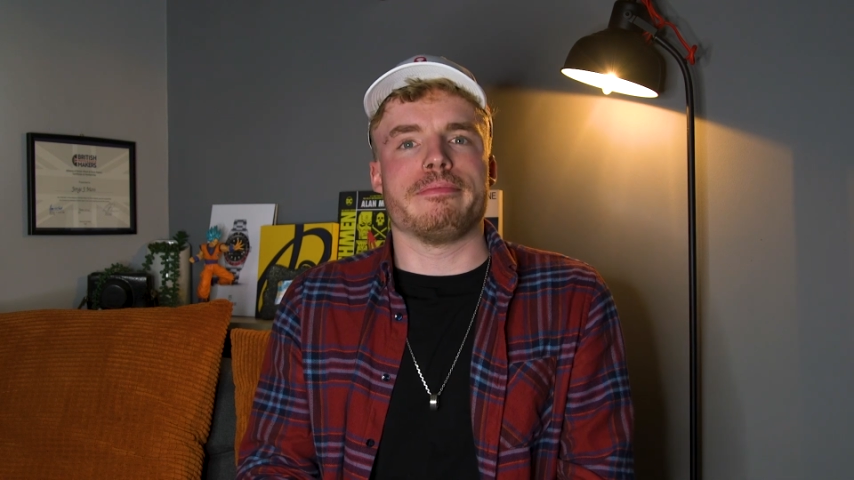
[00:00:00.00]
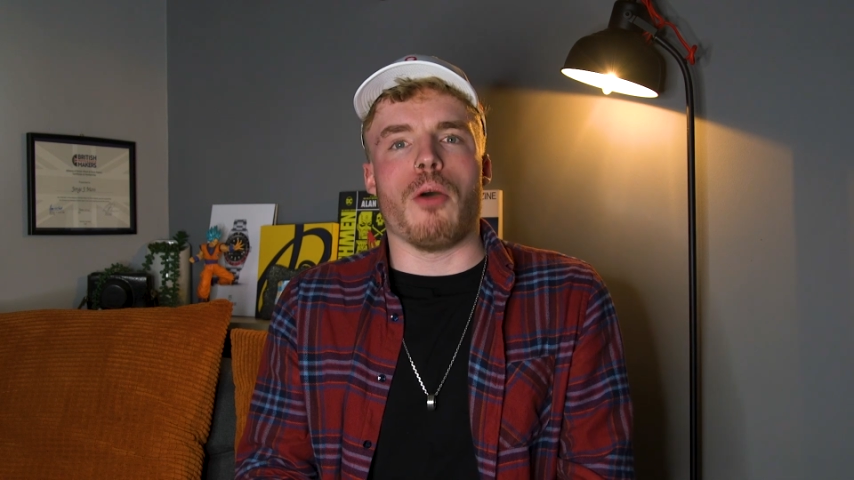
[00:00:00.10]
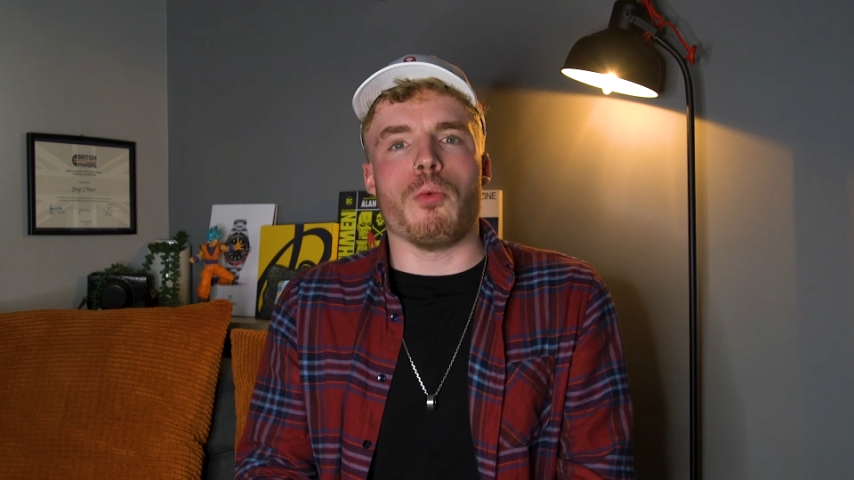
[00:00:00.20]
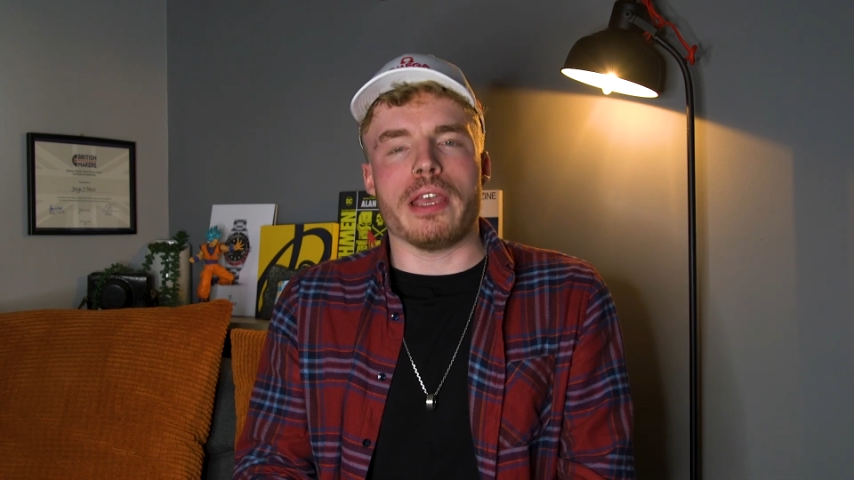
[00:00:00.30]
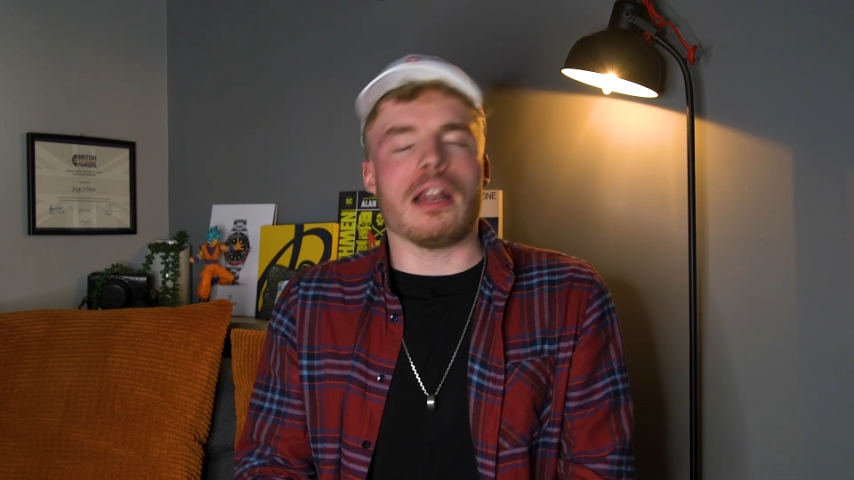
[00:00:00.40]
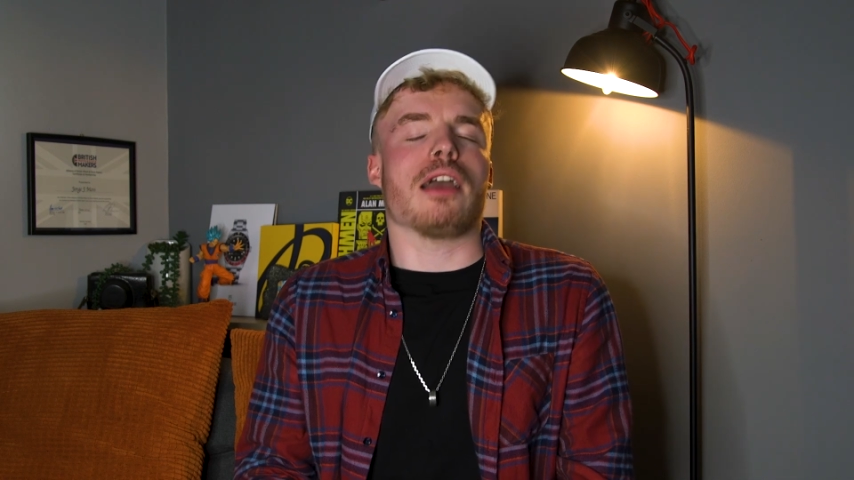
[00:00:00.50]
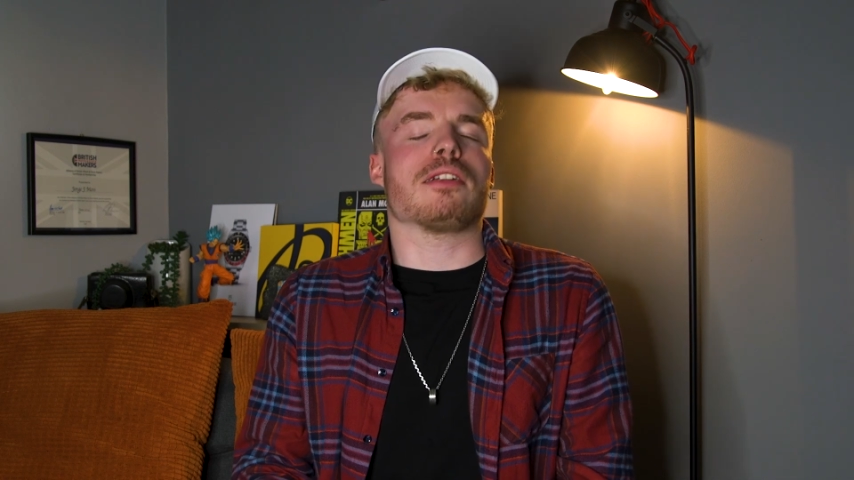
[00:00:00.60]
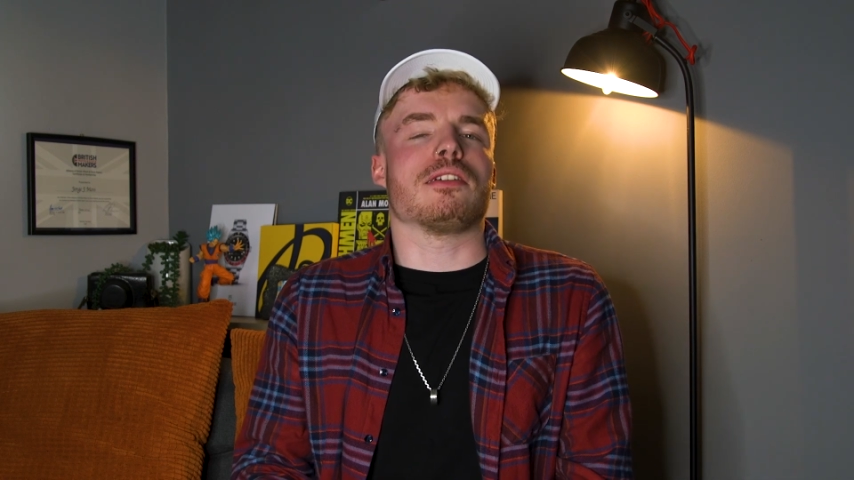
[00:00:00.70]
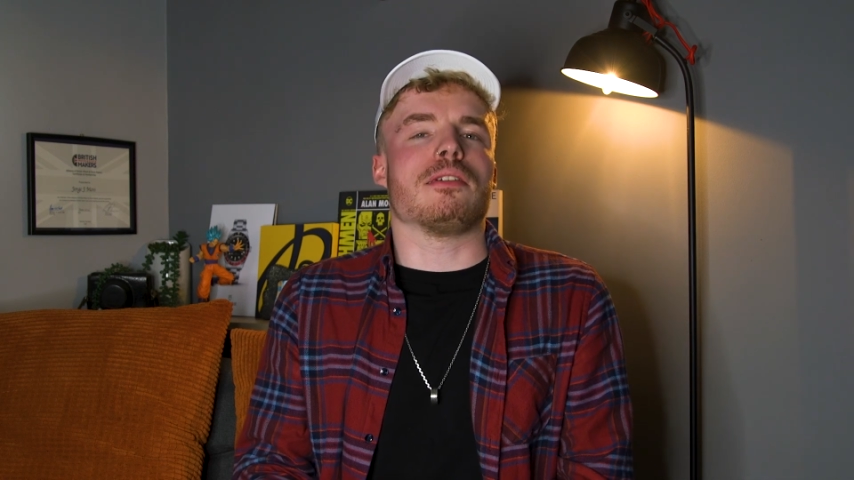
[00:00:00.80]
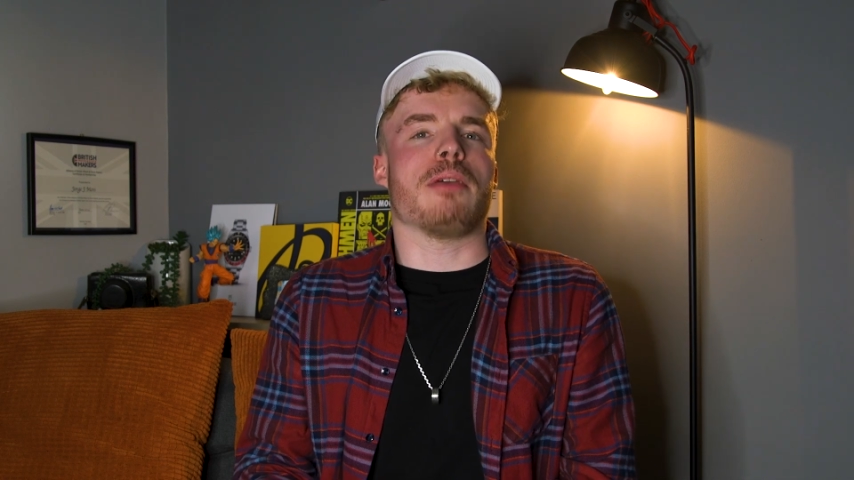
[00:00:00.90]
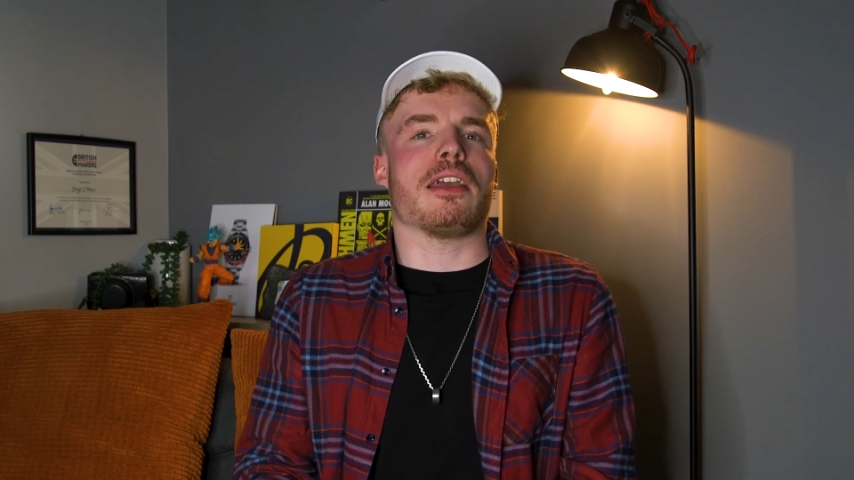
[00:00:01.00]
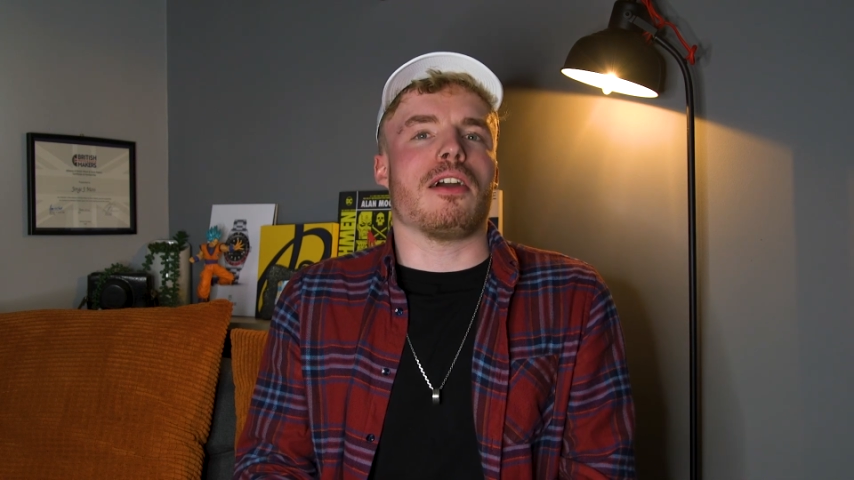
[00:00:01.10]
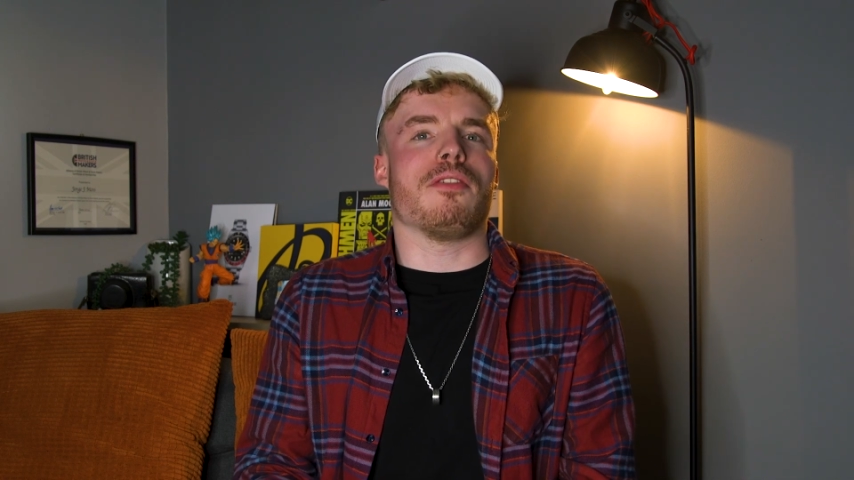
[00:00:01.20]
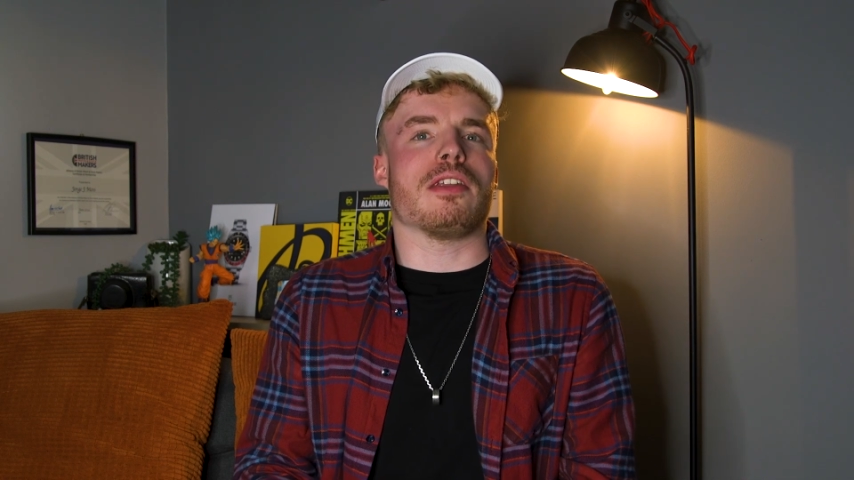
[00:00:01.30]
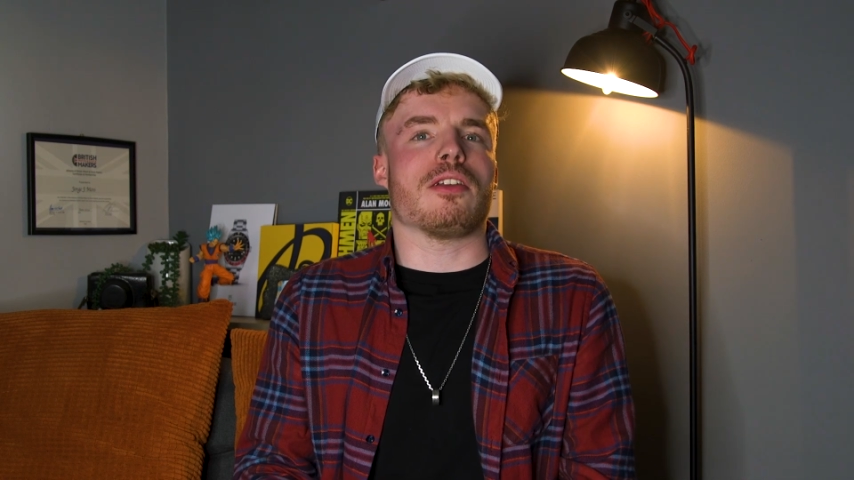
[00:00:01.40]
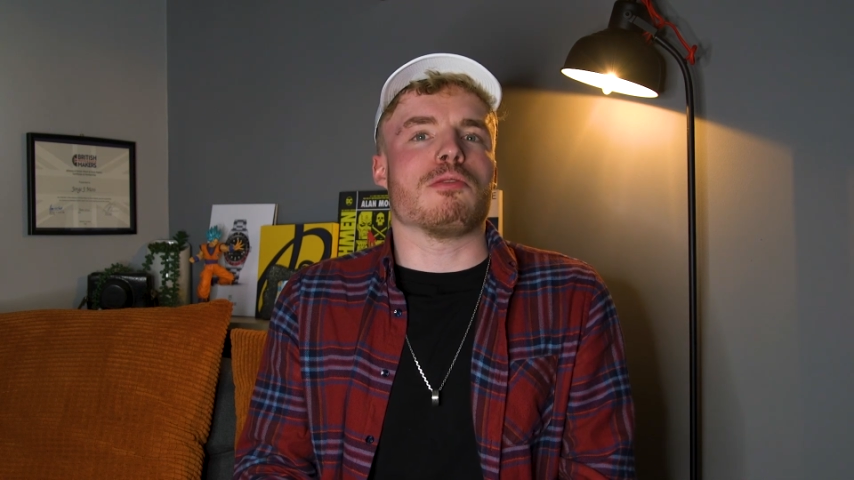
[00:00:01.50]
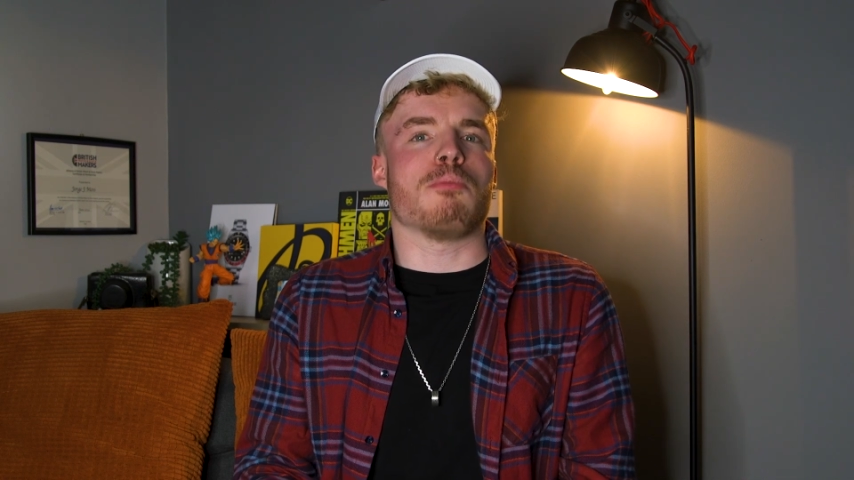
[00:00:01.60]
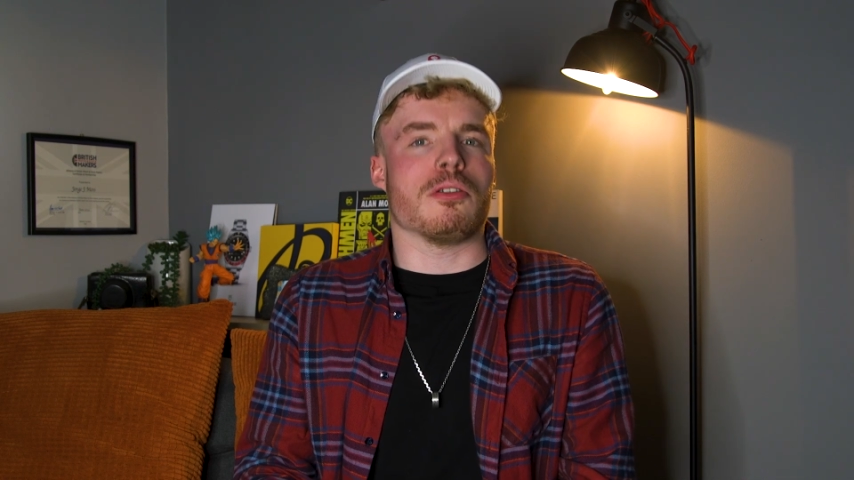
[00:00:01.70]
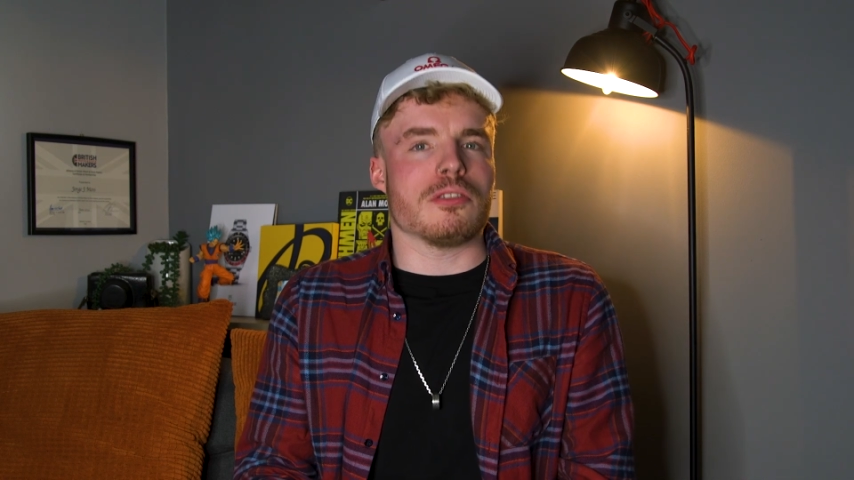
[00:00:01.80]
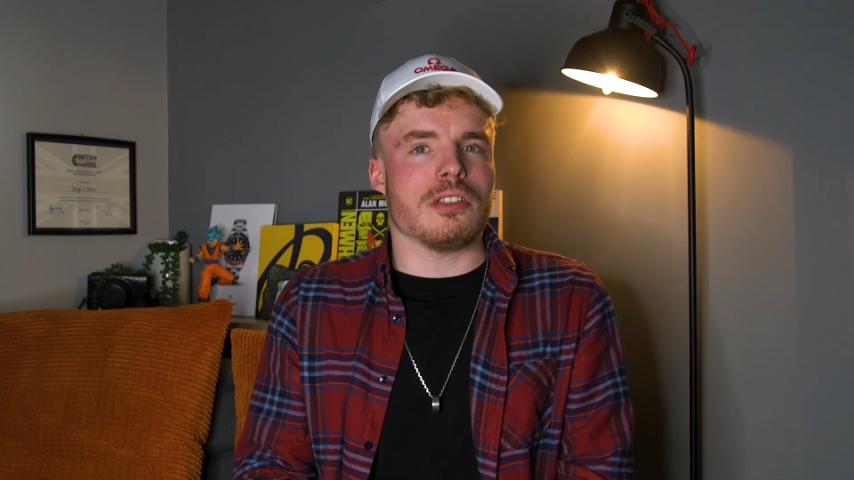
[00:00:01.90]
We like to make our videos
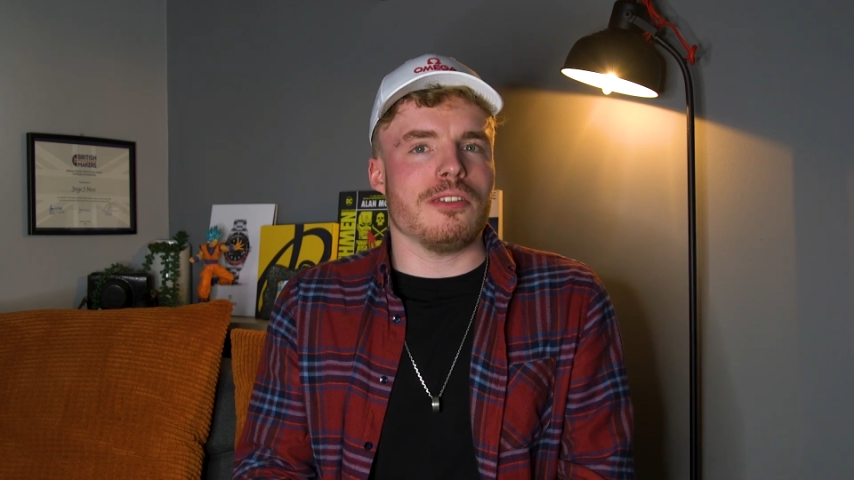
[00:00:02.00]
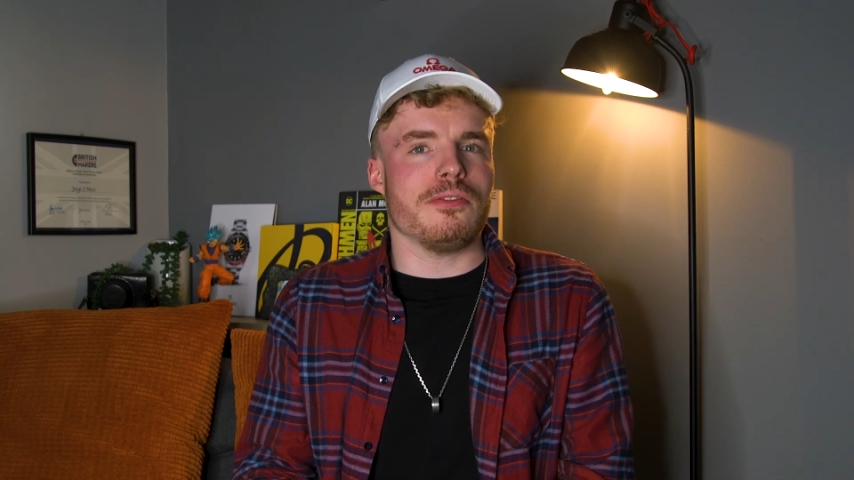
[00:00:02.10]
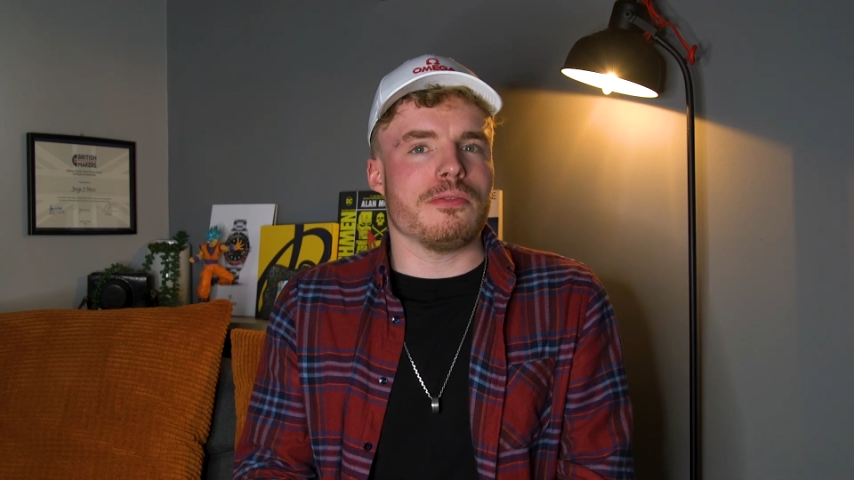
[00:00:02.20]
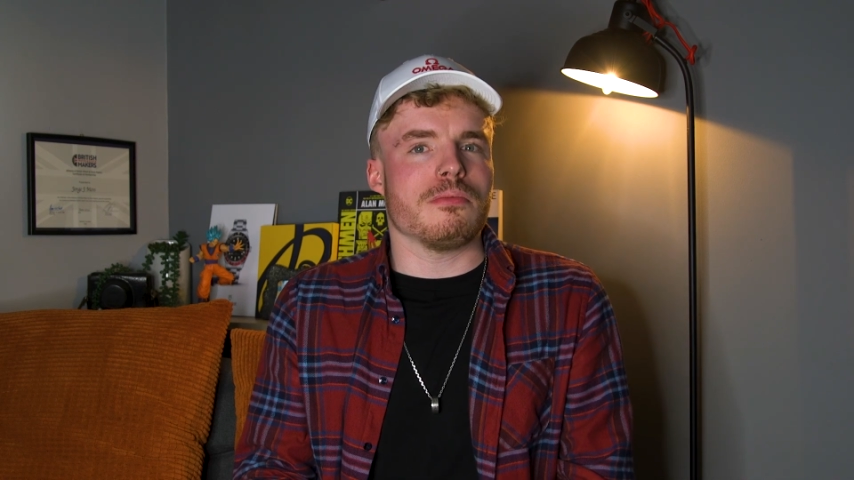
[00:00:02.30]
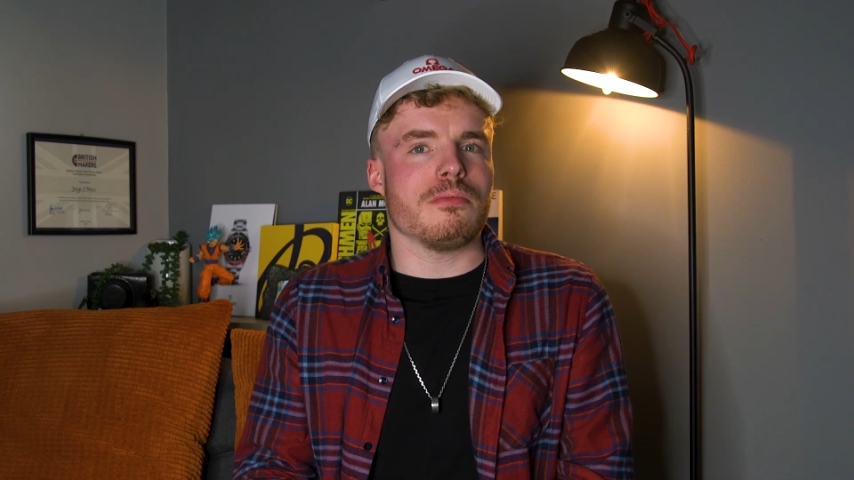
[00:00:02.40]
positive.